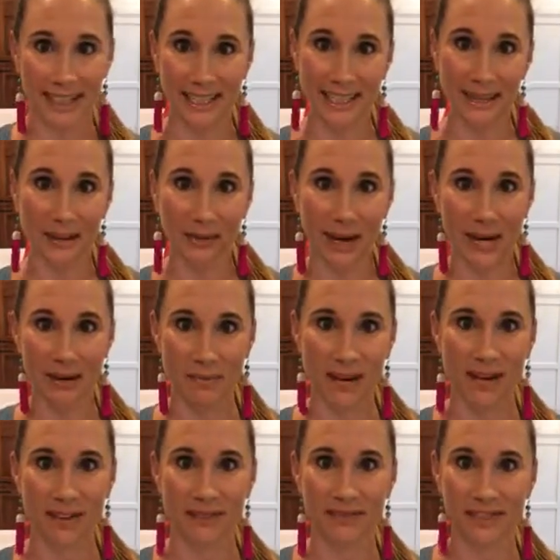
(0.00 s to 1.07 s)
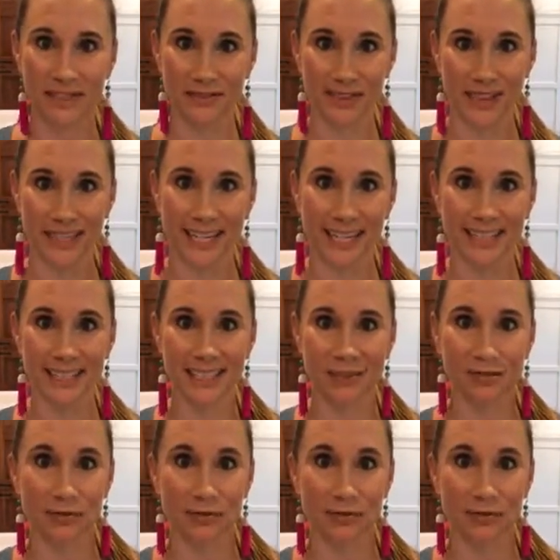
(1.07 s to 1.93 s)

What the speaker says: eating the right amount of different things to